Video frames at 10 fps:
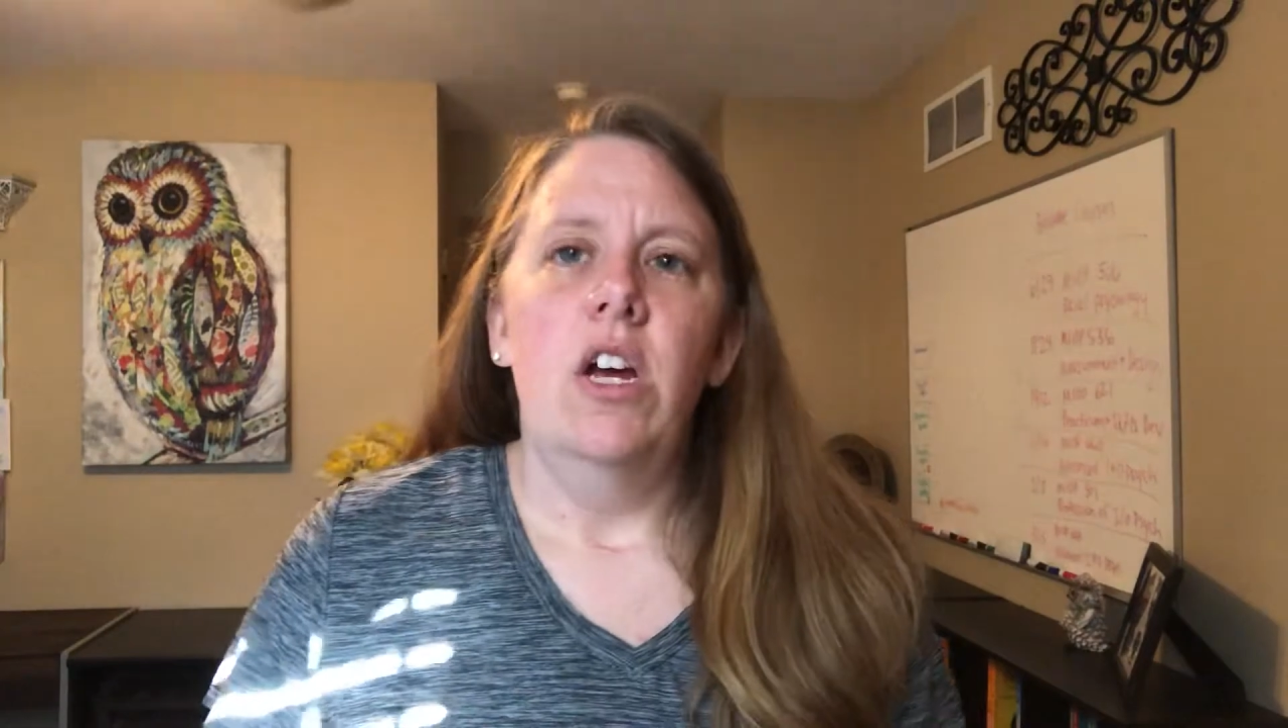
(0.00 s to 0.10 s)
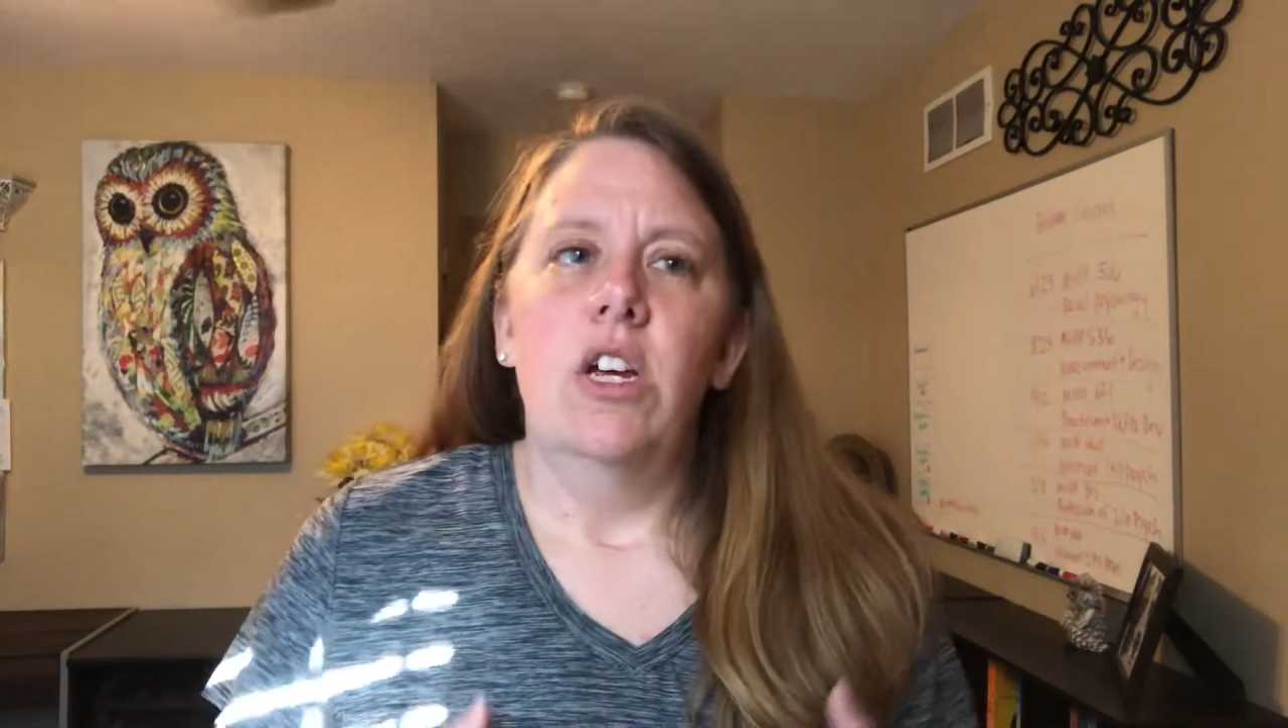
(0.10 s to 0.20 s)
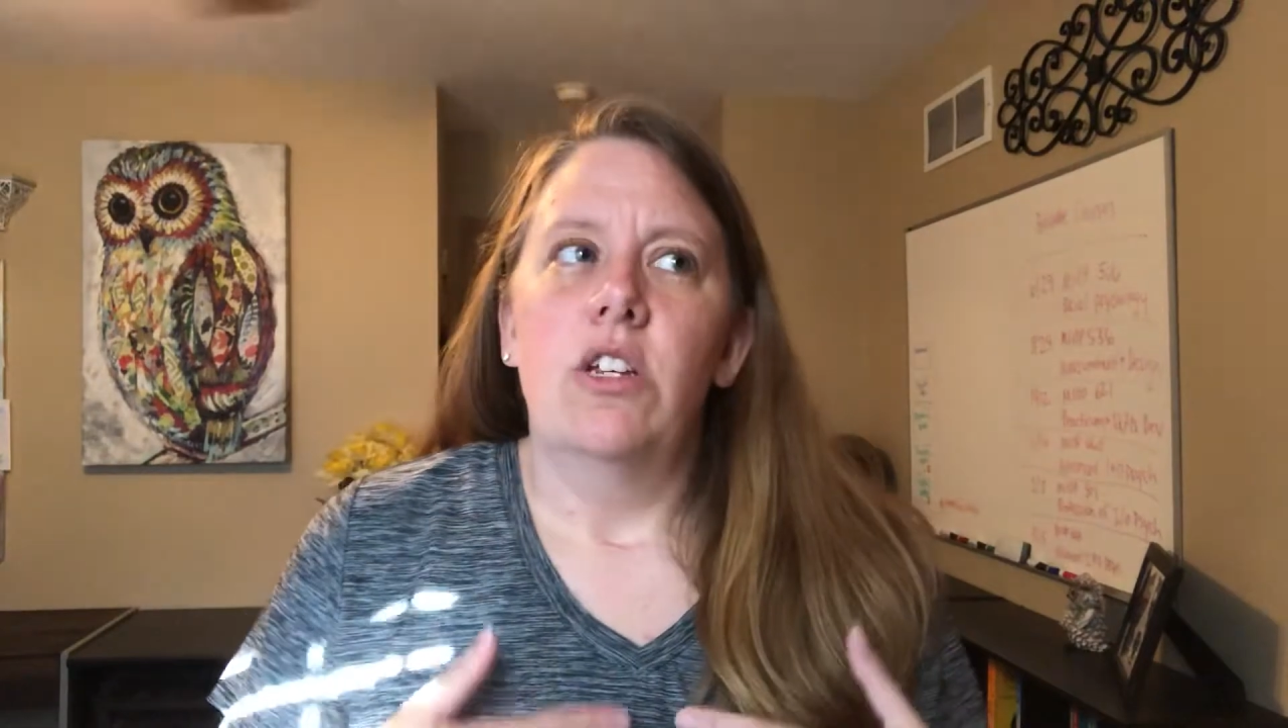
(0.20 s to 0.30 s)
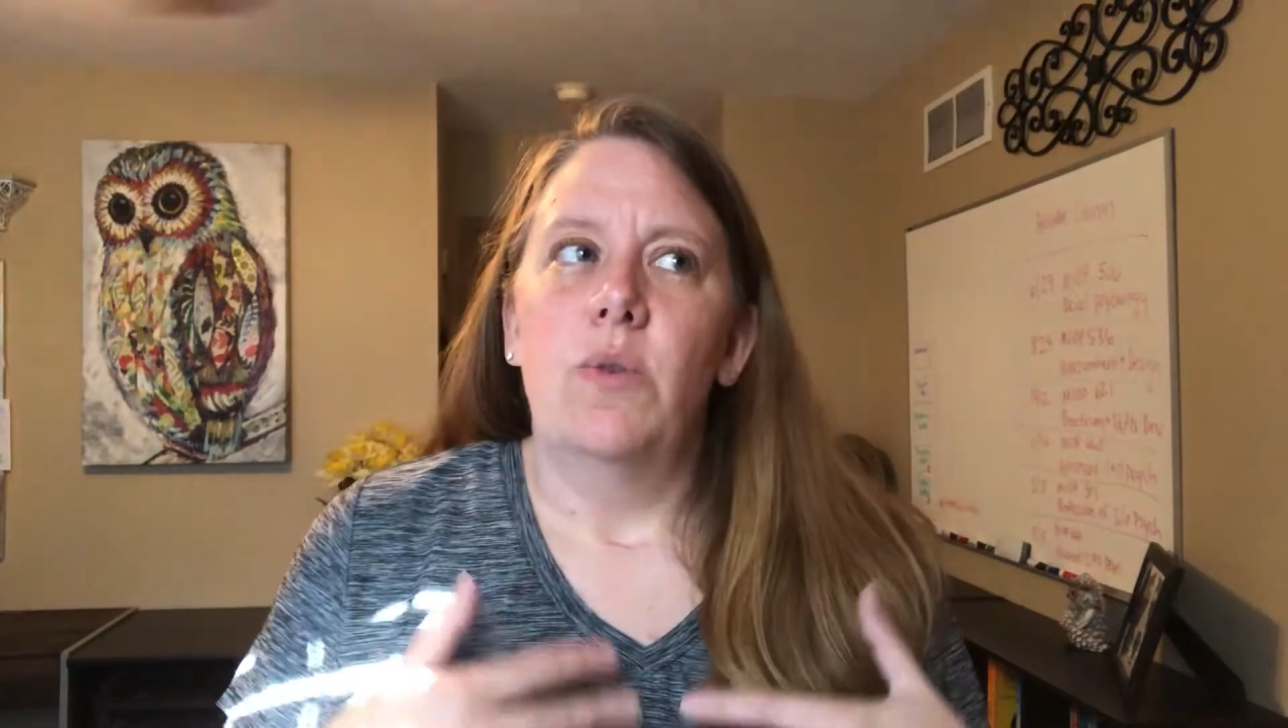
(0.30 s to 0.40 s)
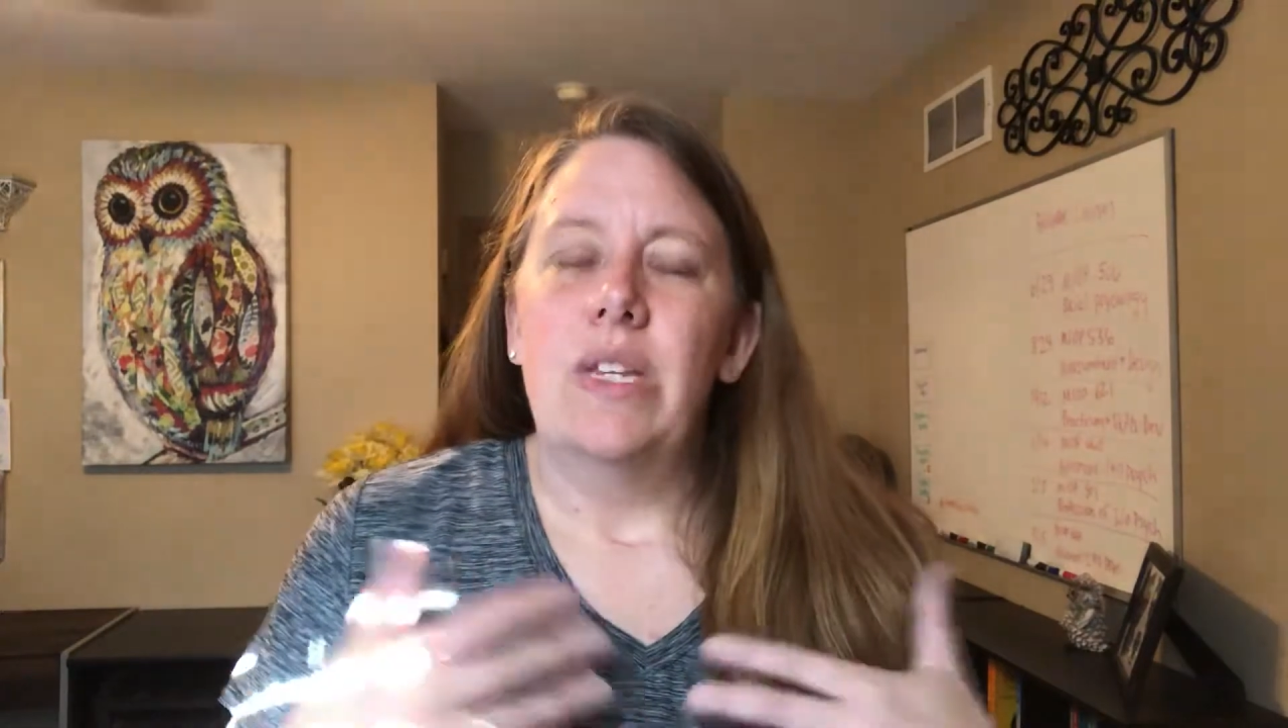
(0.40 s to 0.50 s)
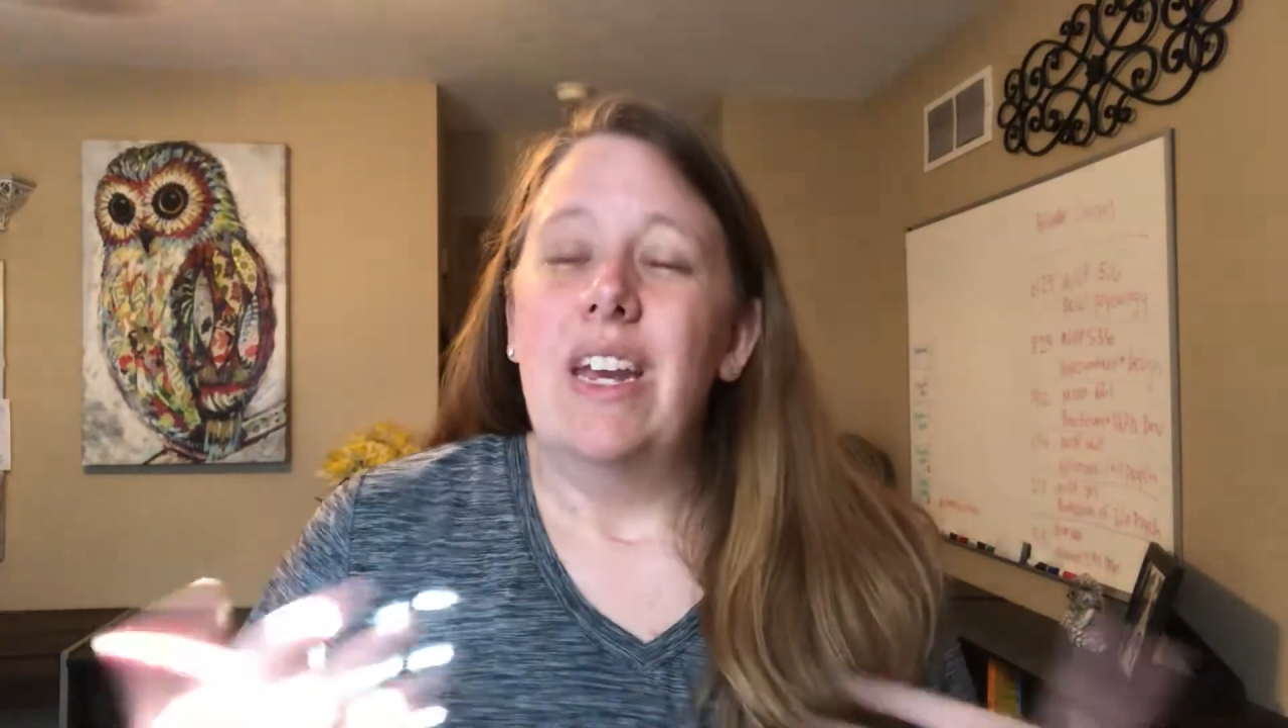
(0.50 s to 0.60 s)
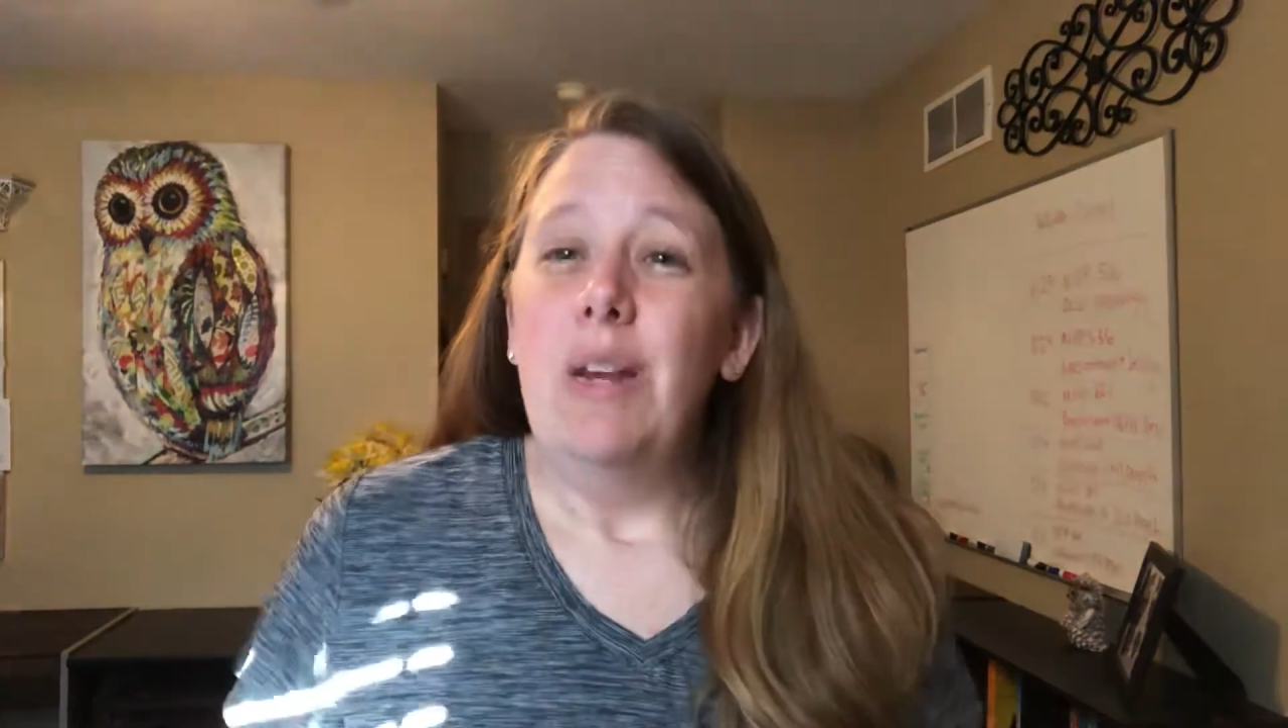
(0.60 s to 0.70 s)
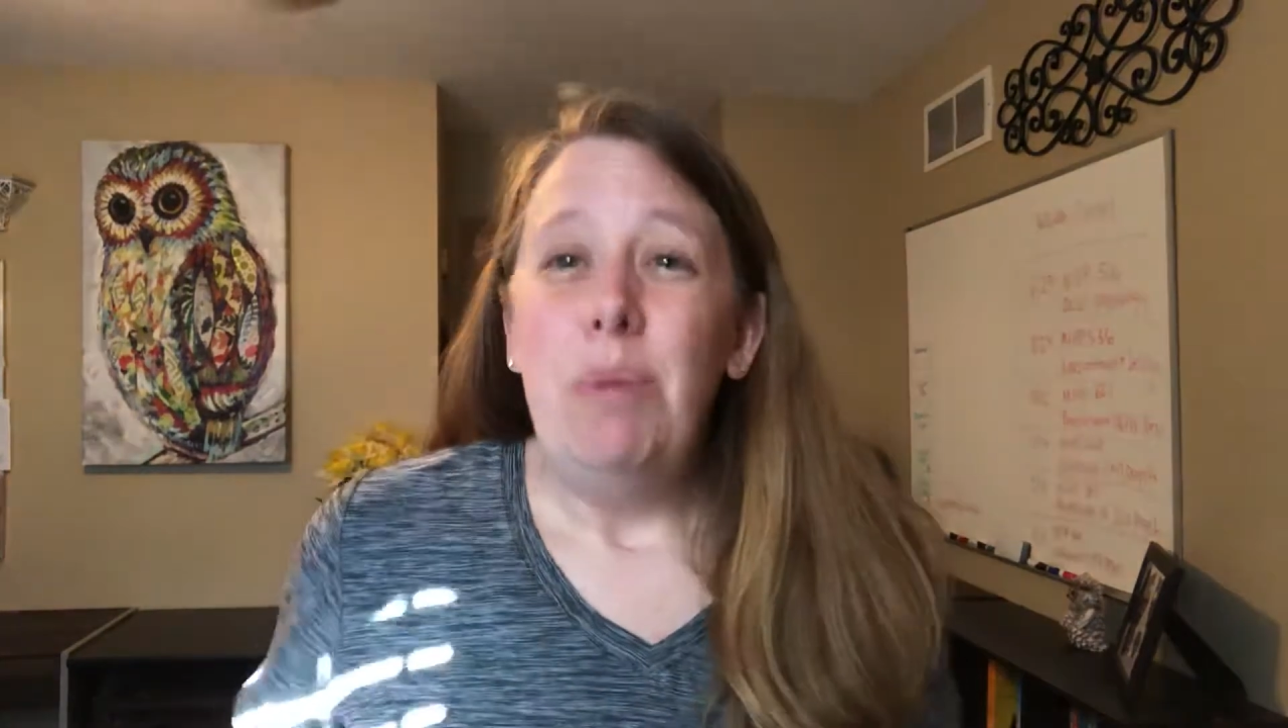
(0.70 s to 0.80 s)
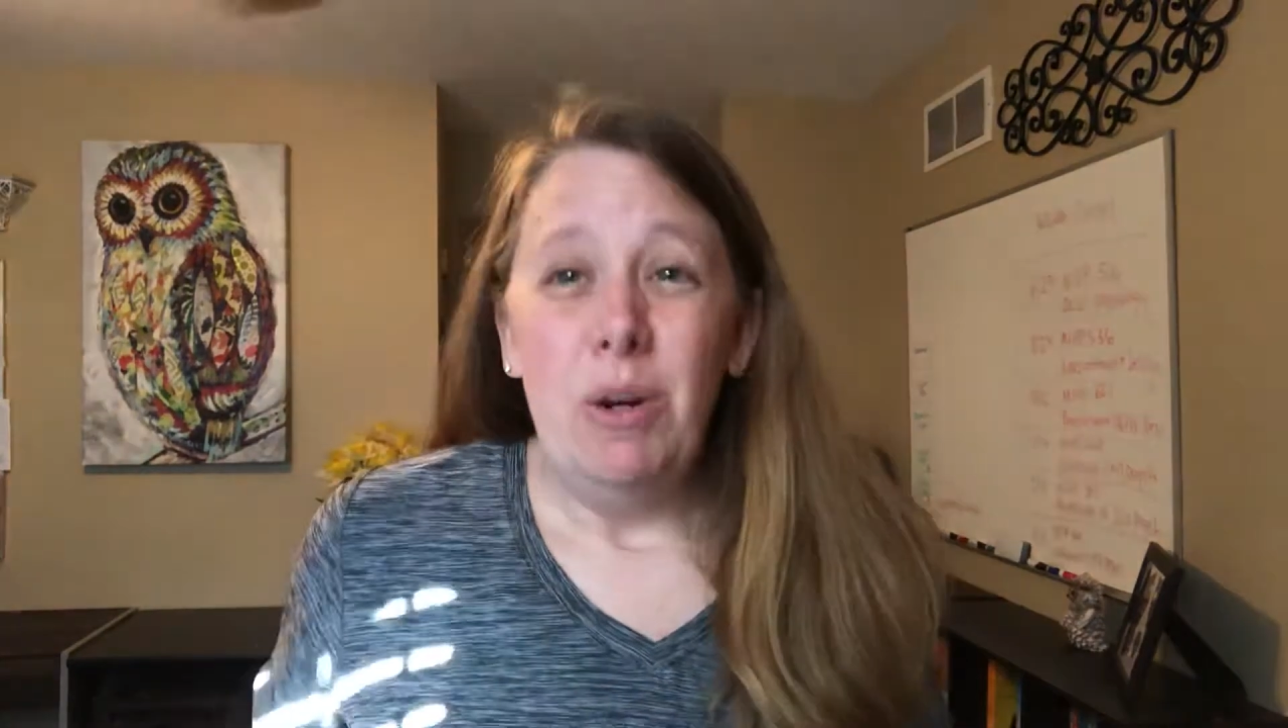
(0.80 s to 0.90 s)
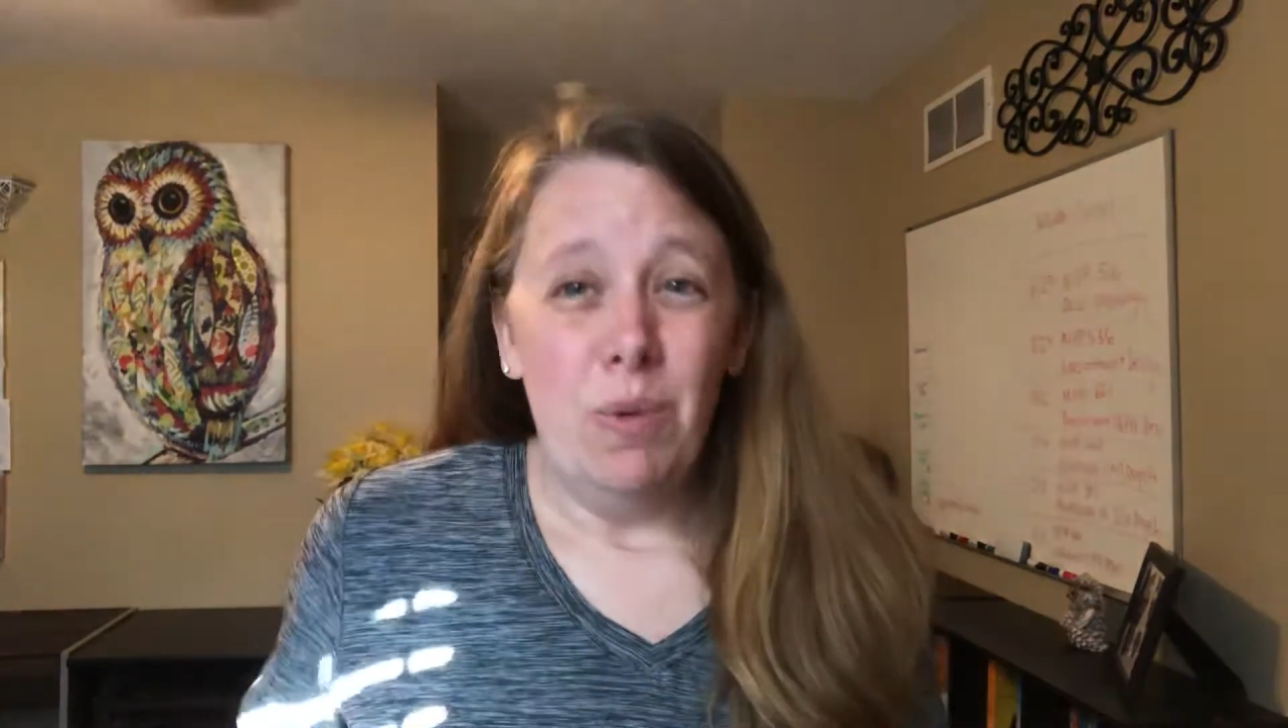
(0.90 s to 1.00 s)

So it's going to be